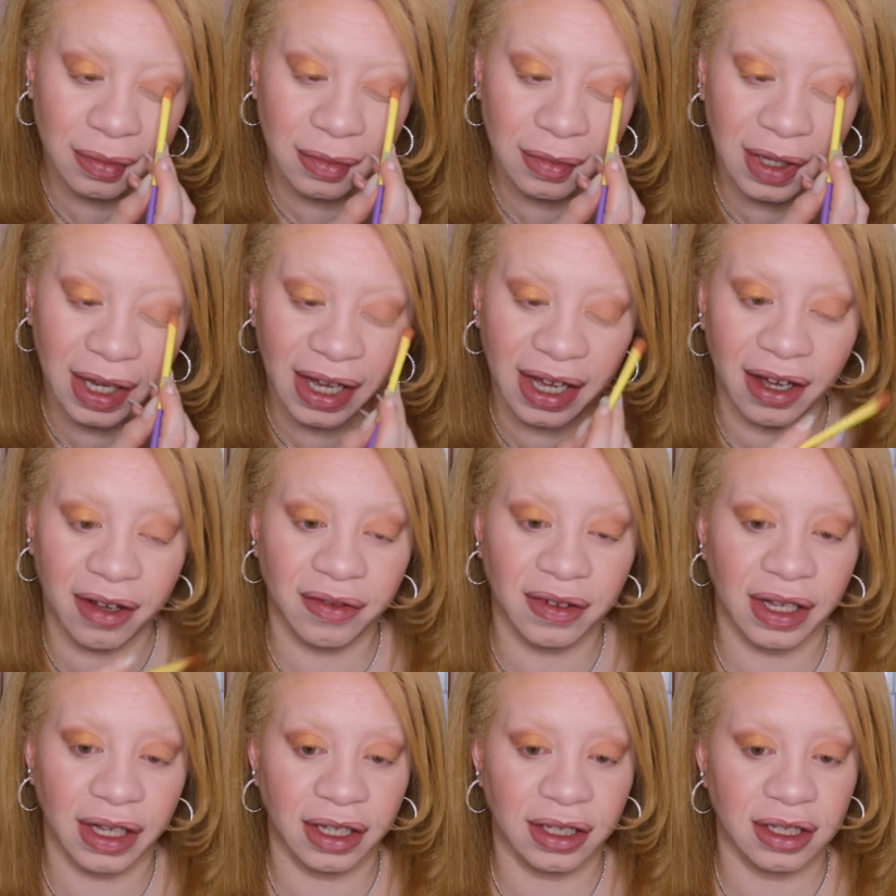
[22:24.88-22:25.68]
I have
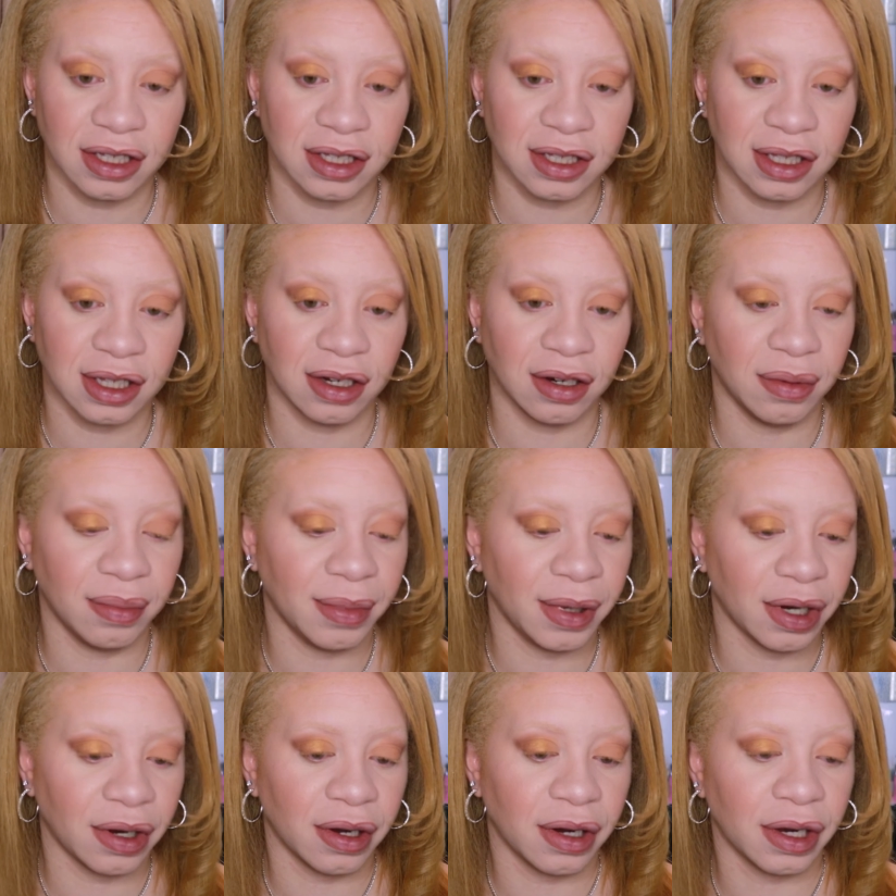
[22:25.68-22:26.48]
like this little
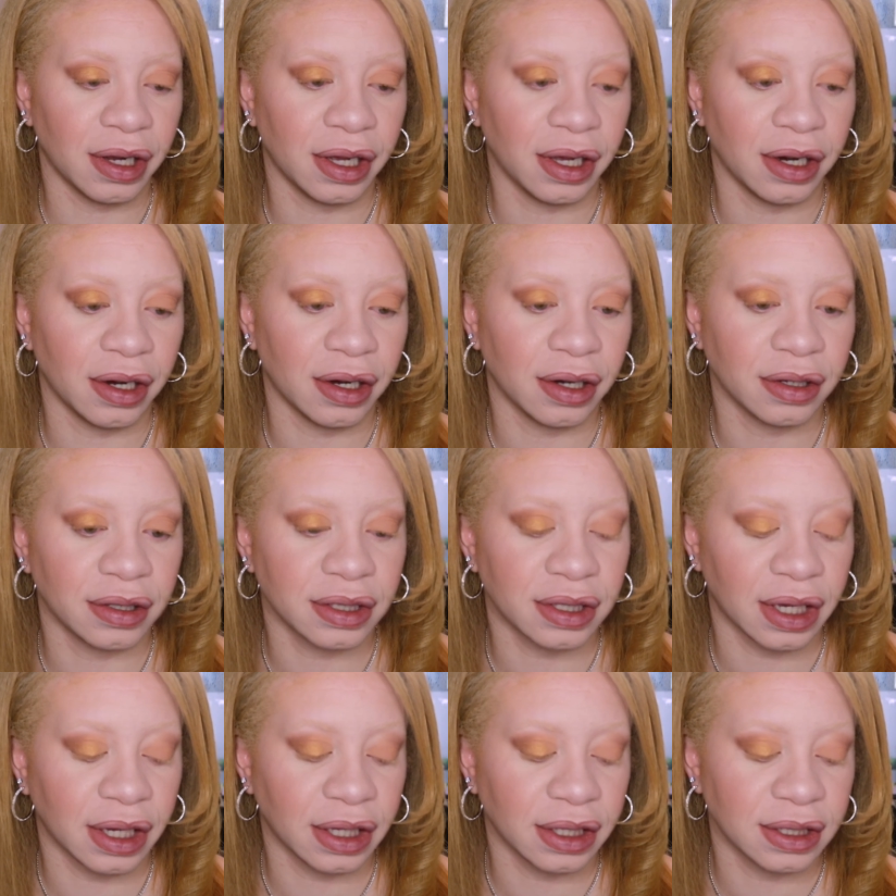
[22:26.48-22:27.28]
mirror here
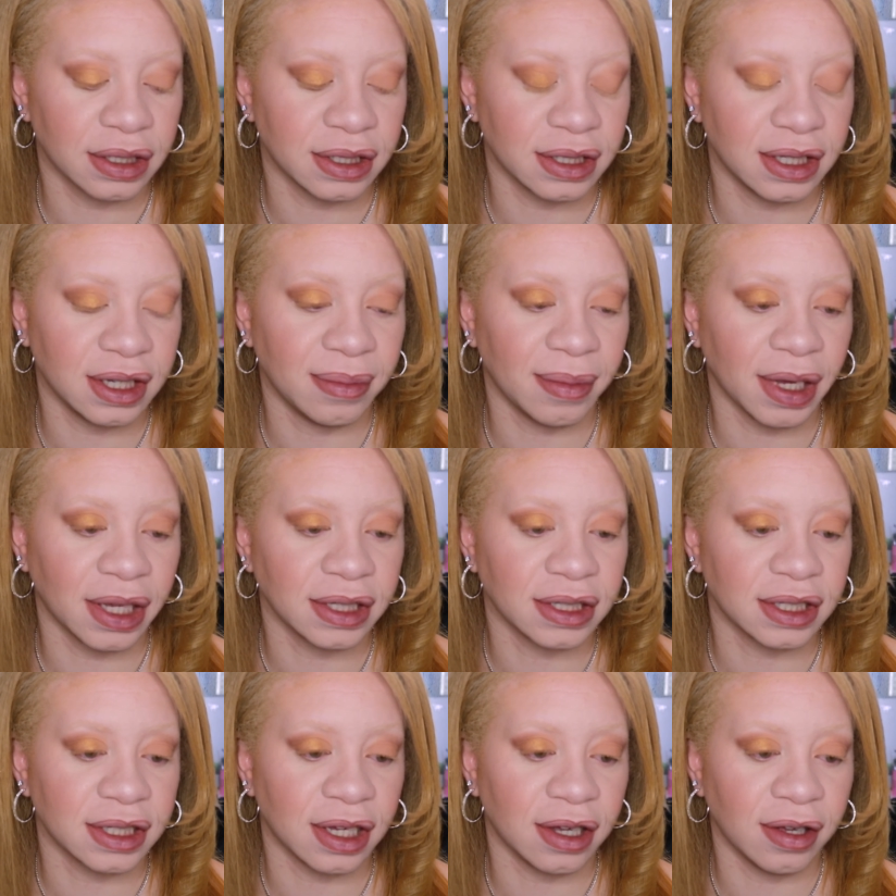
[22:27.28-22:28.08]
so I could see
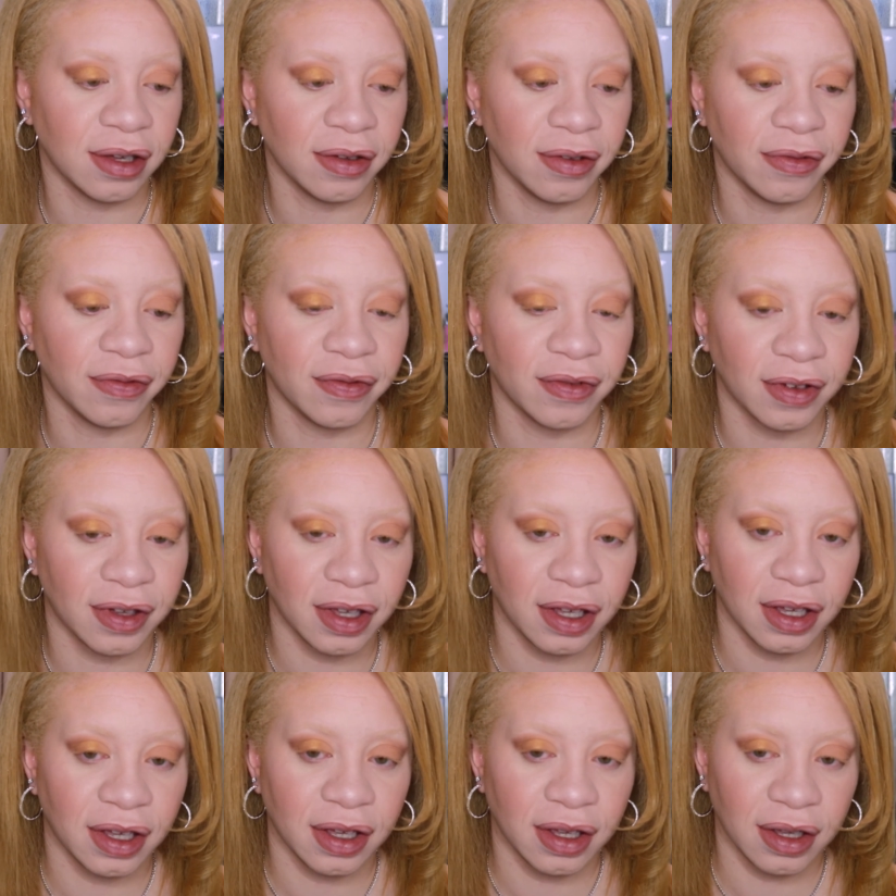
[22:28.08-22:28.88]
myself.
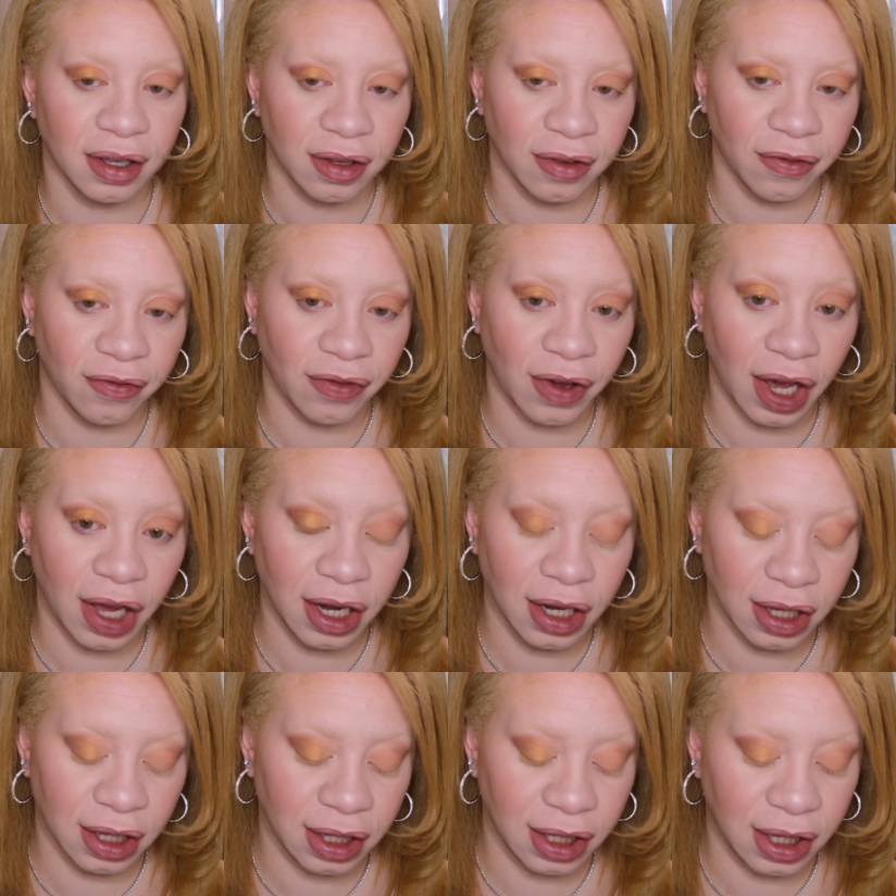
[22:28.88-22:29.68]

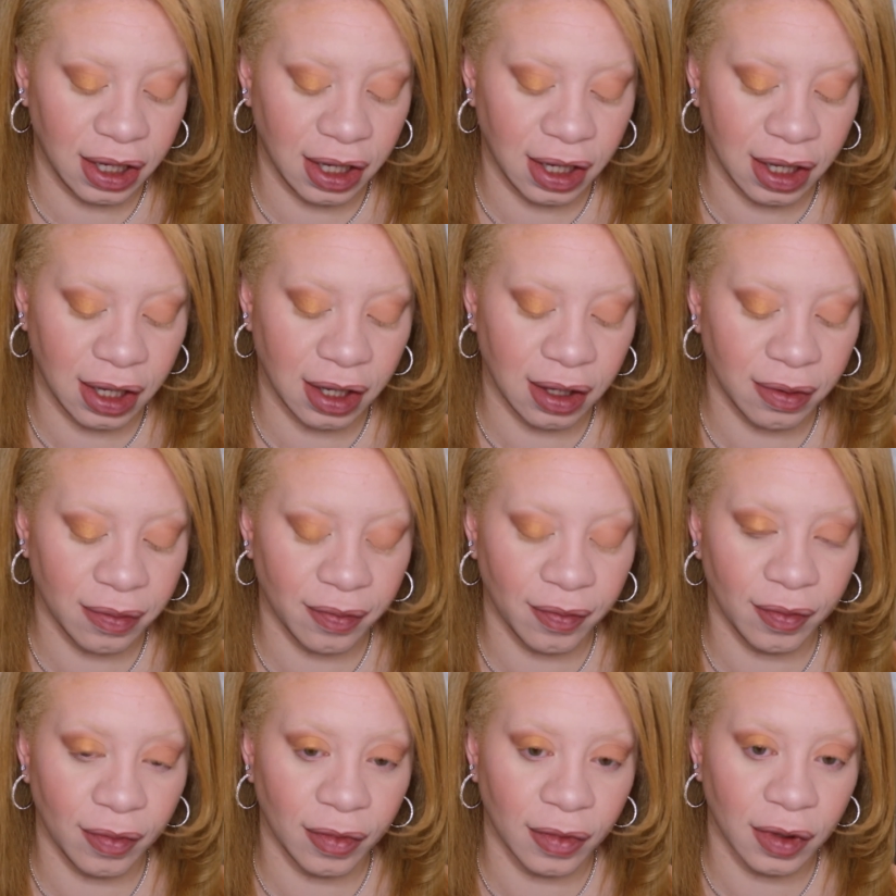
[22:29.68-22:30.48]
Finally,
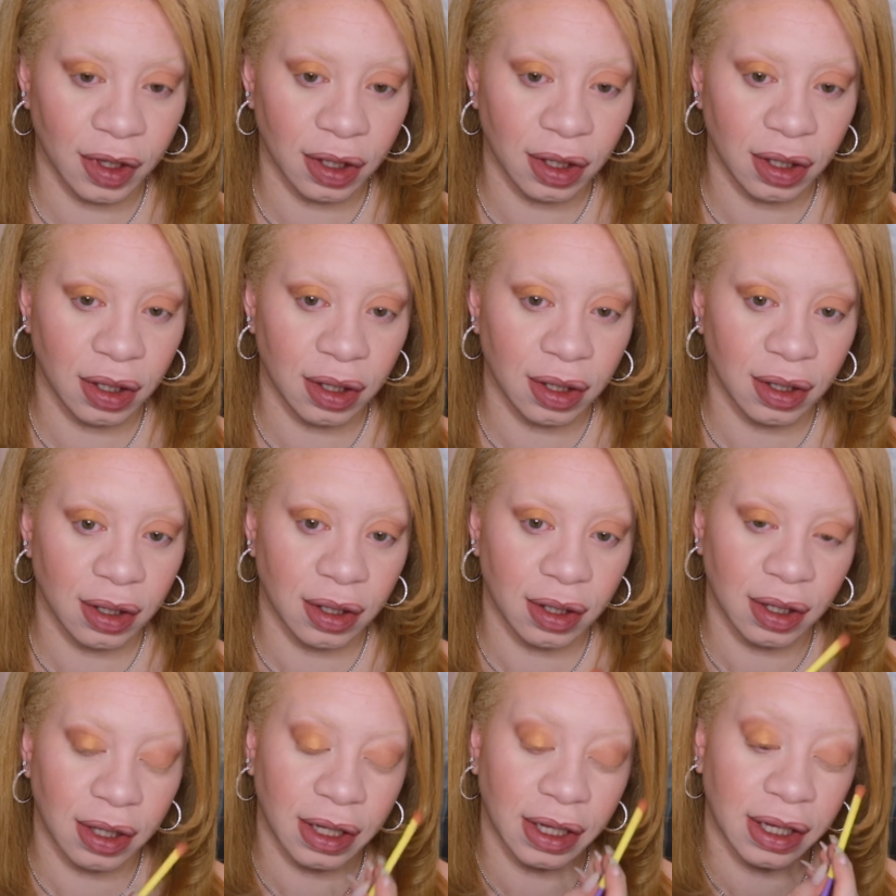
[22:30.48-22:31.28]

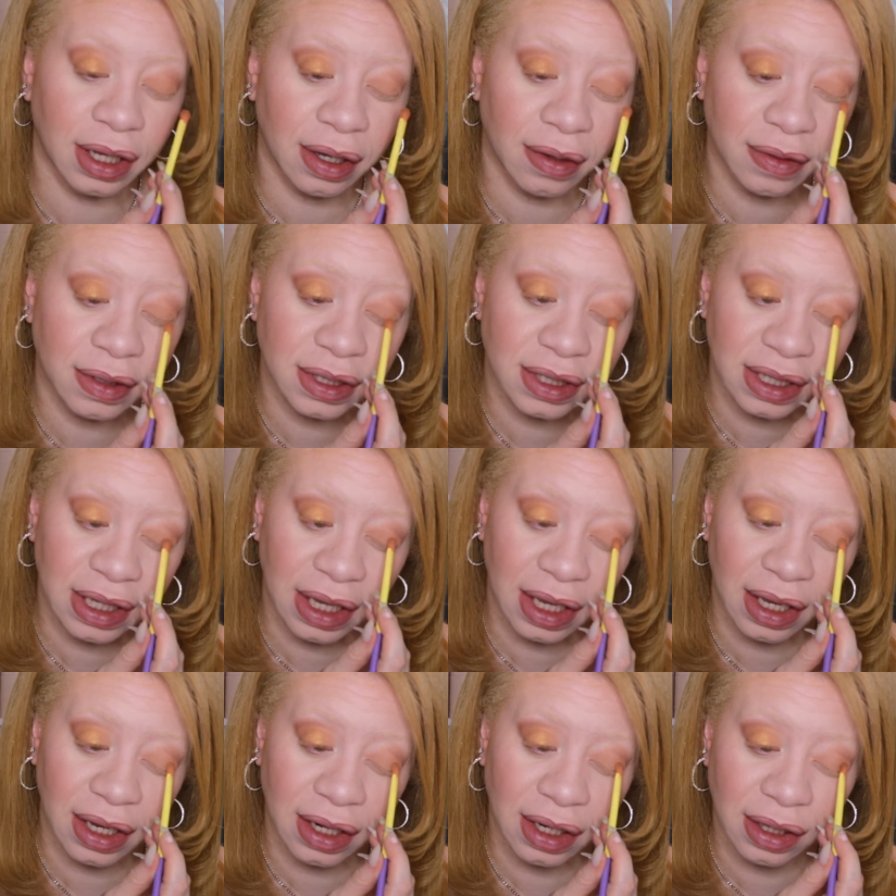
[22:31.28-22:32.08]
like I was
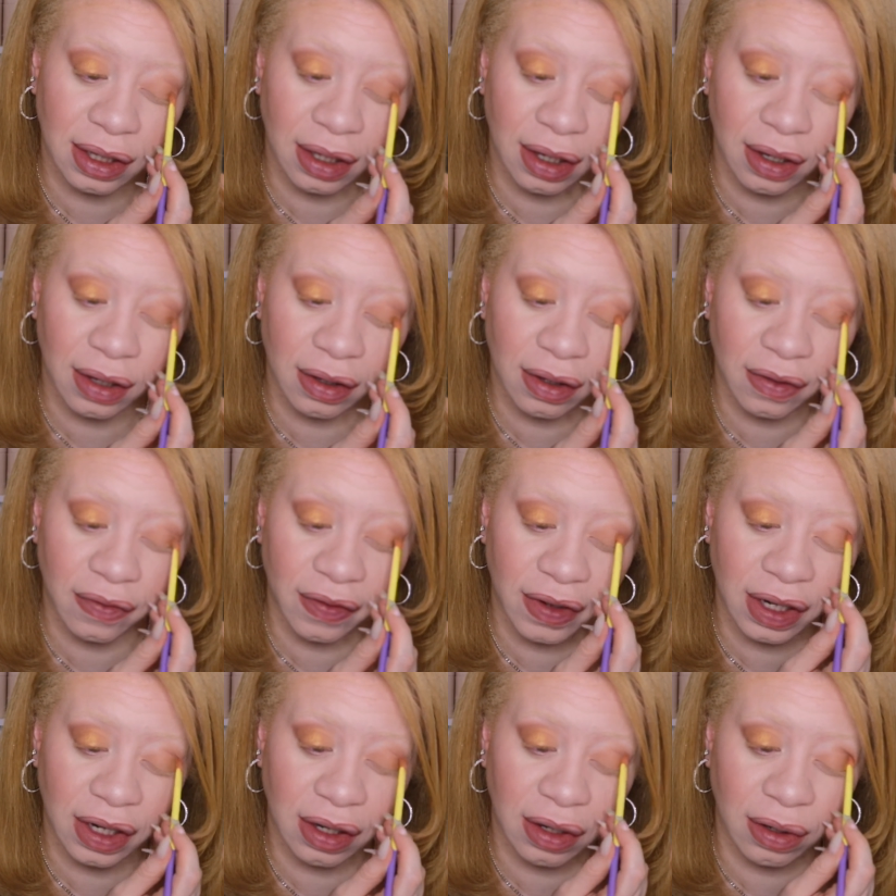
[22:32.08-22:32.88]
saying in the other
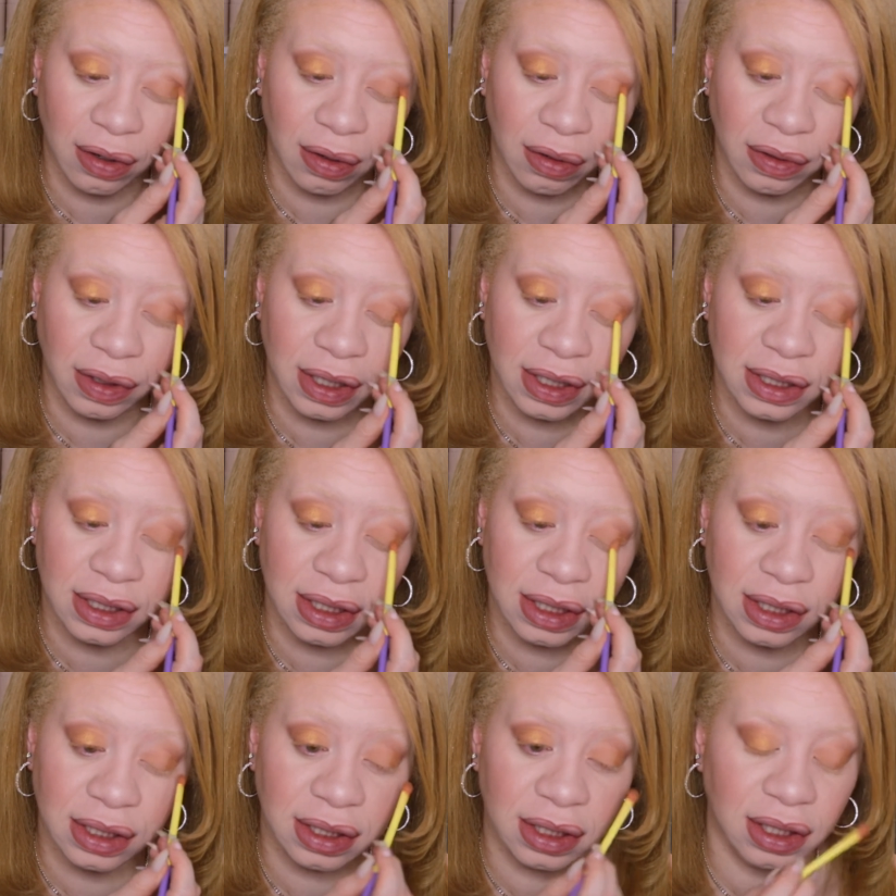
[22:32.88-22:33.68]
video, this
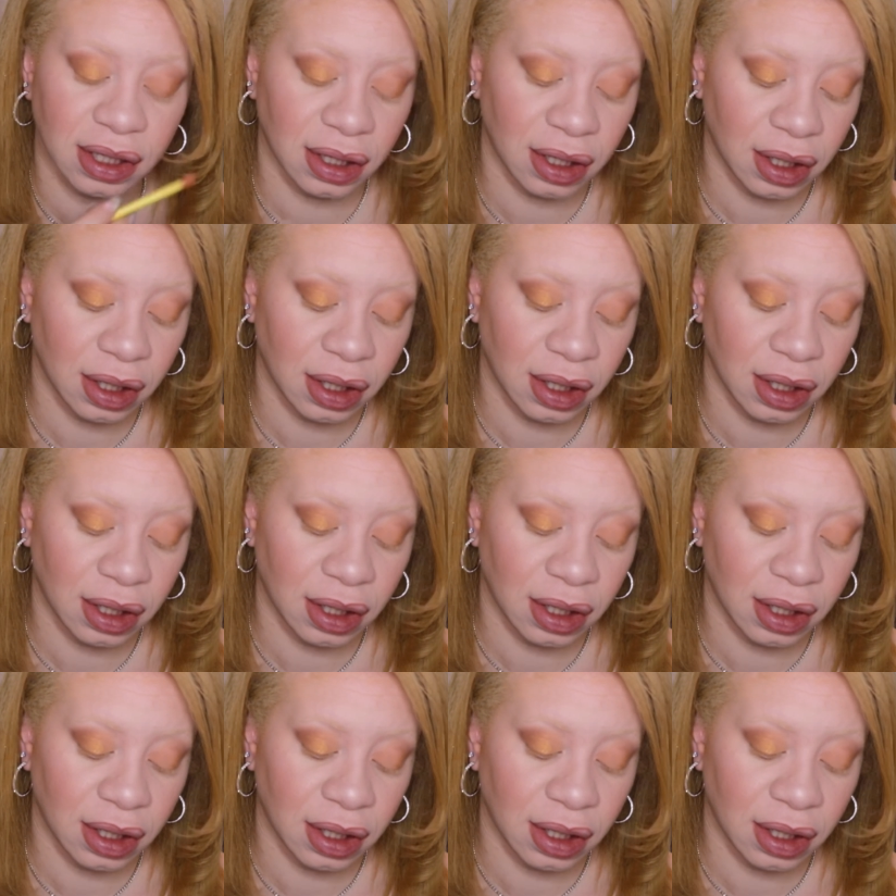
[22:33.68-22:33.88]
is